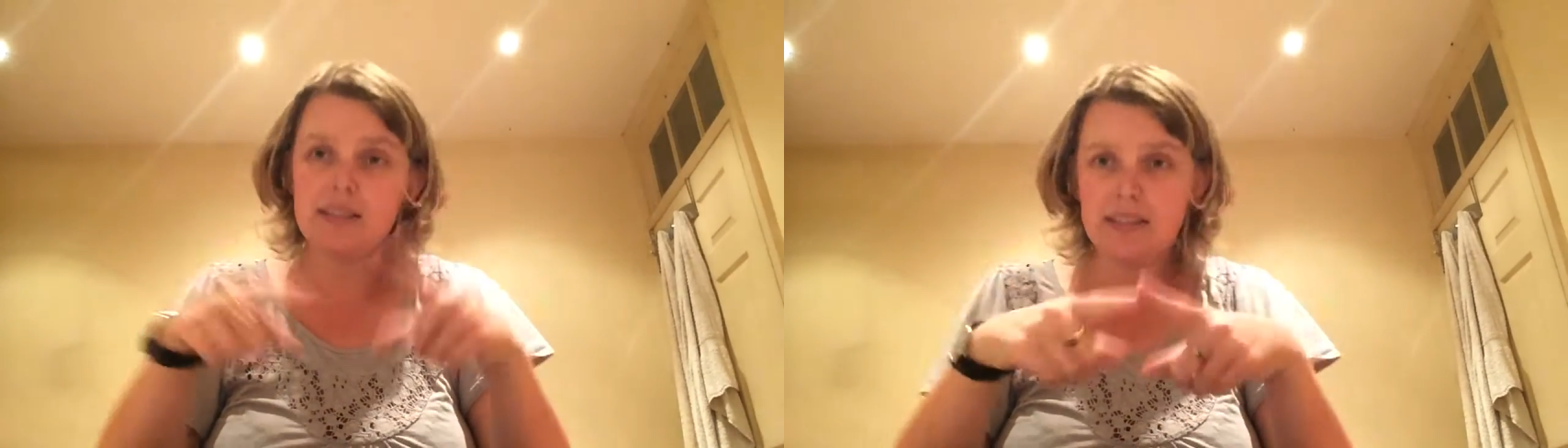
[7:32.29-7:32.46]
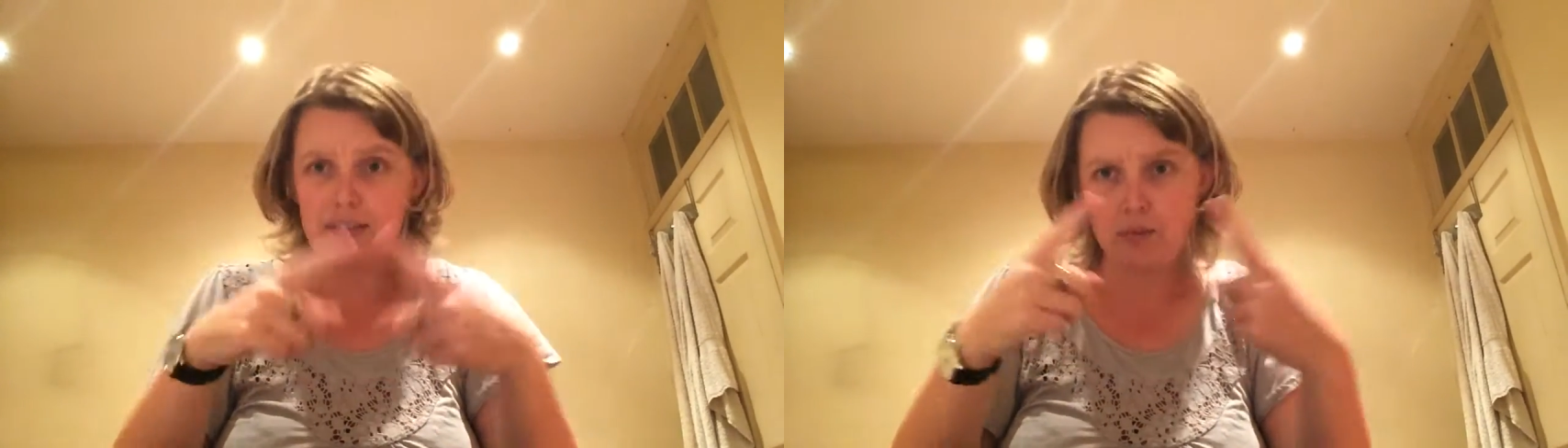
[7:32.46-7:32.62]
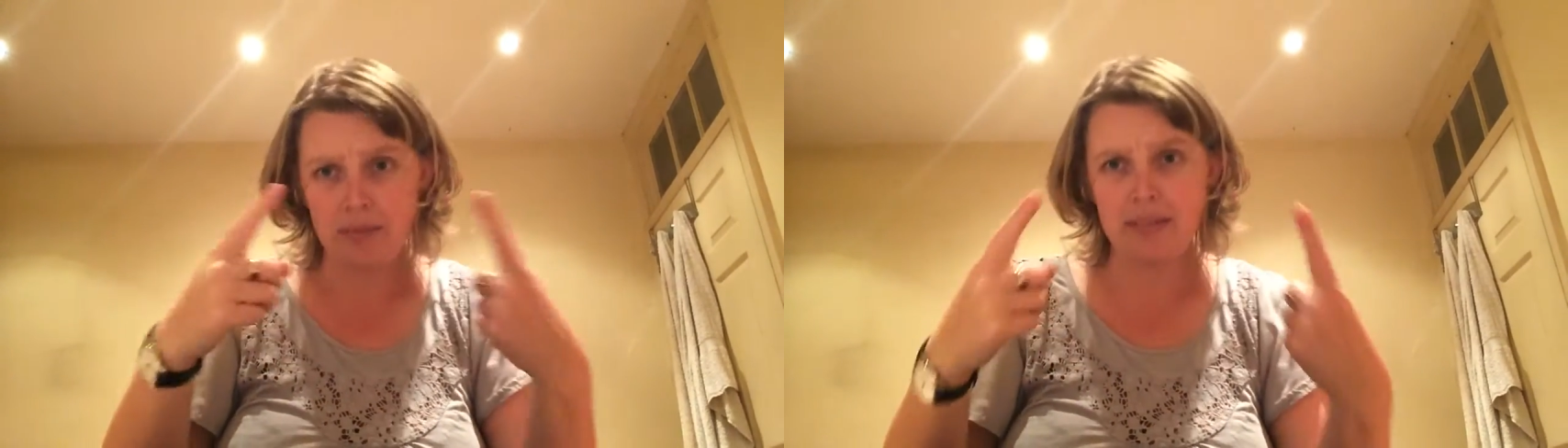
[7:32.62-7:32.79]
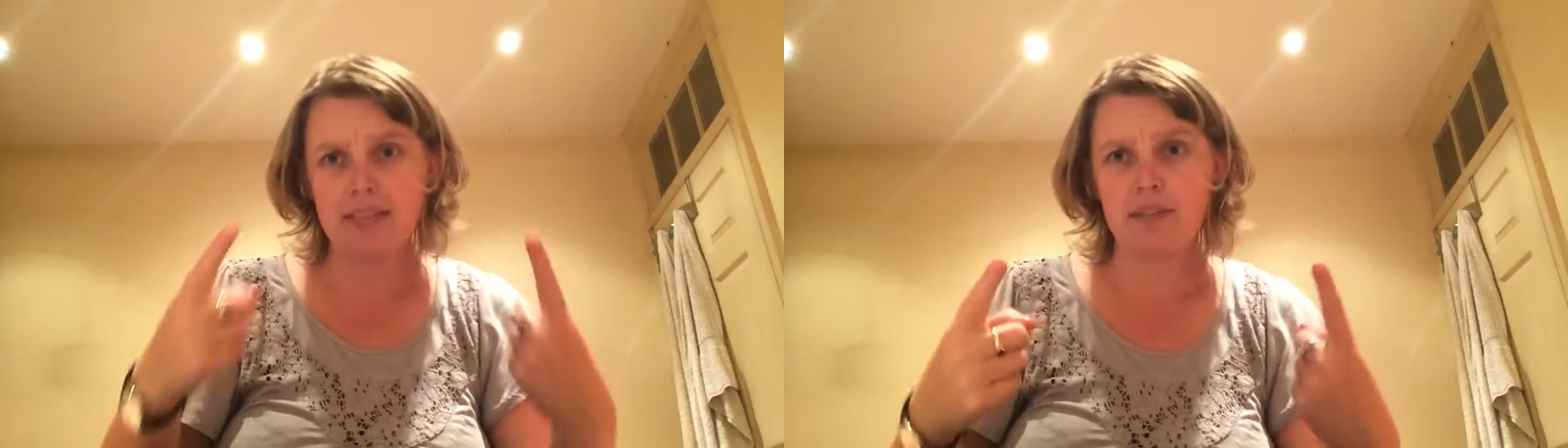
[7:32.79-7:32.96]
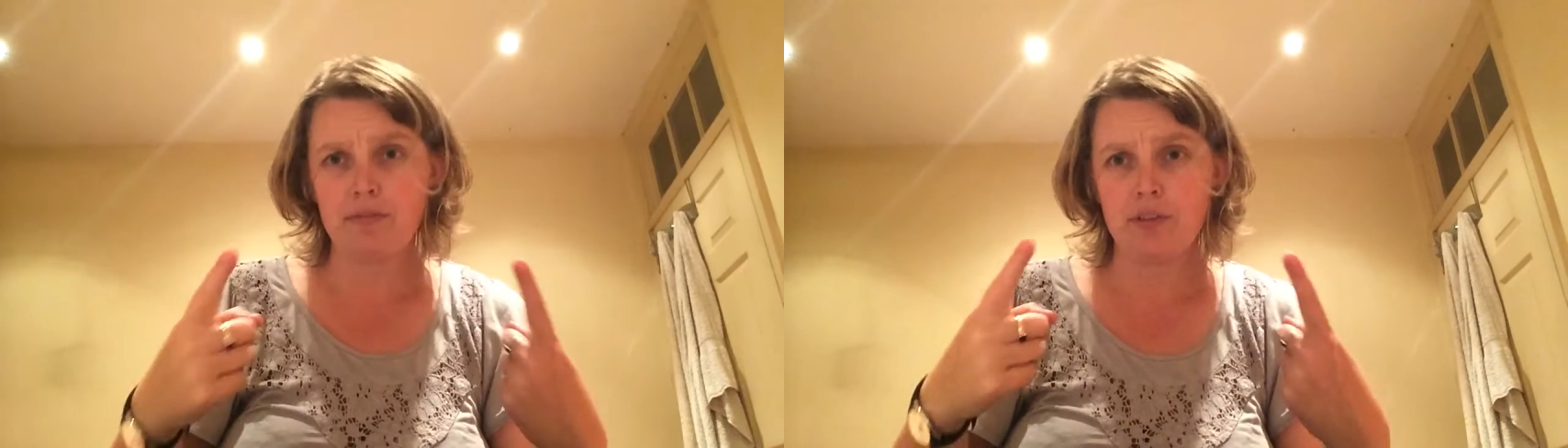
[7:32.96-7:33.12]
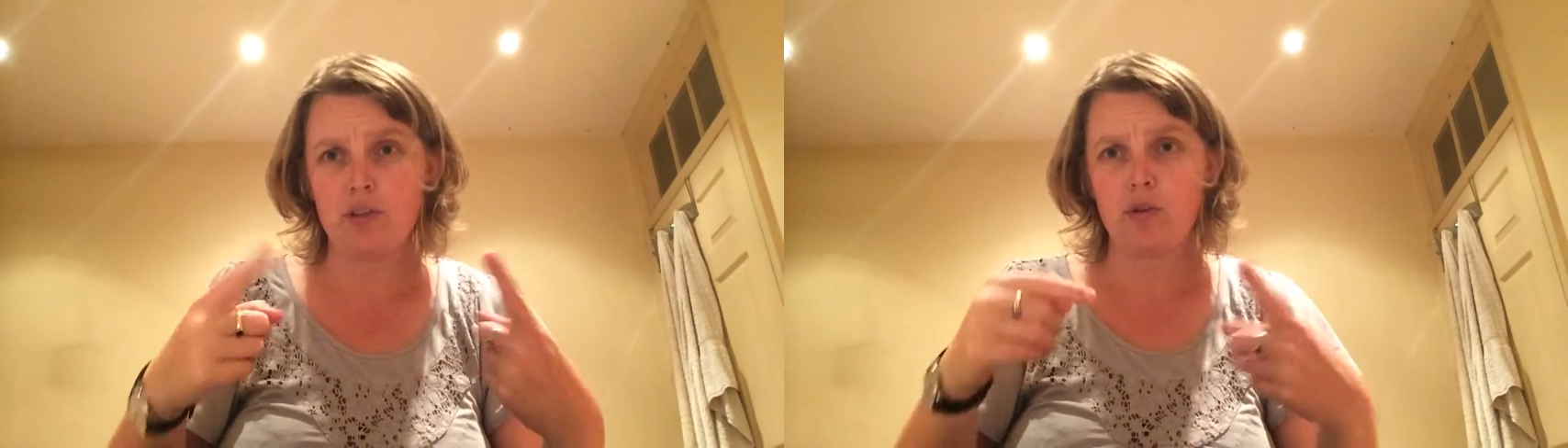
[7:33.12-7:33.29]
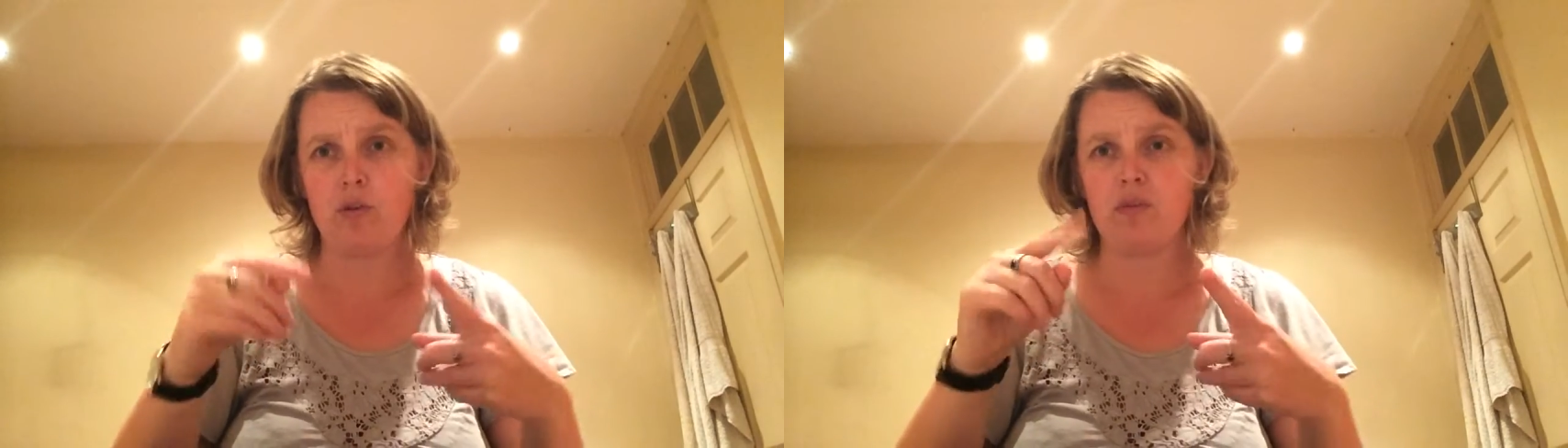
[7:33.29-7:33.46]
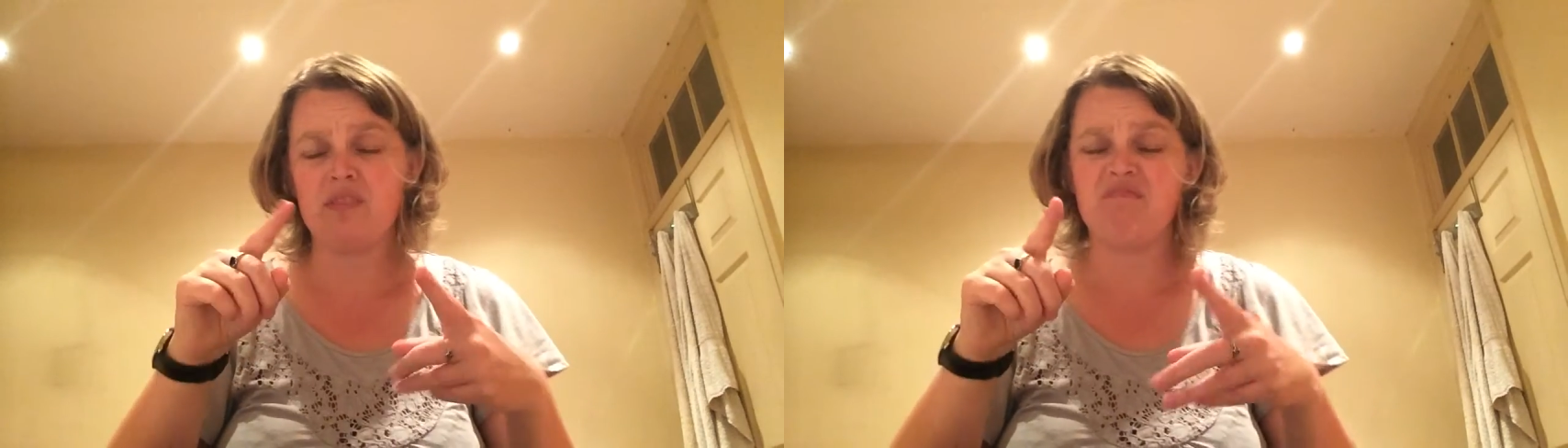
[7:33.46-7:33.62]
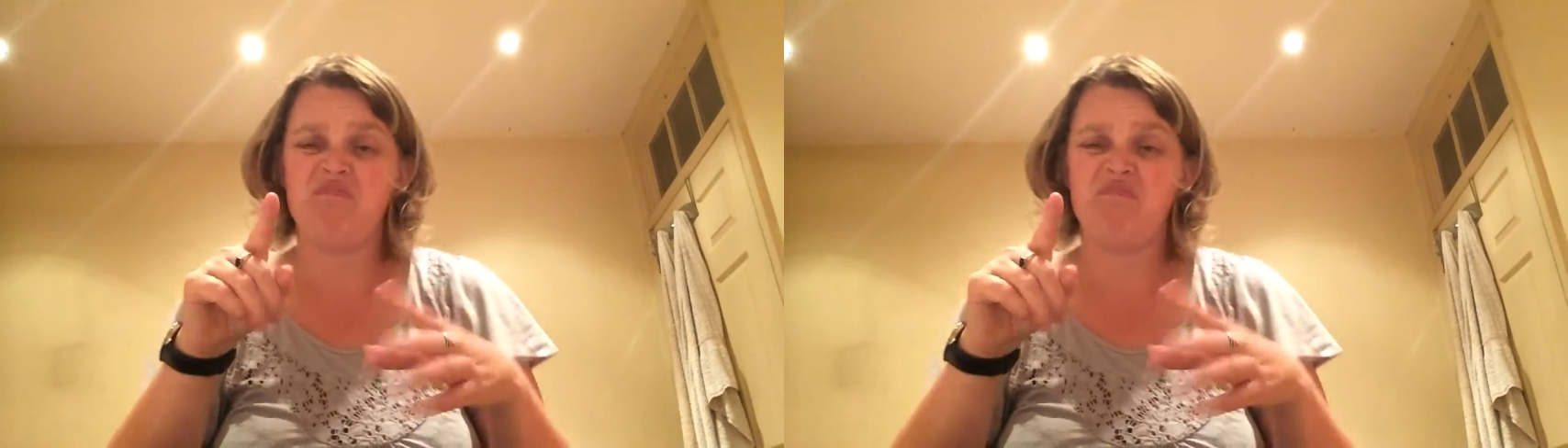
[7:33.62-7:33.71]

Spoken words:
a little bit difficult.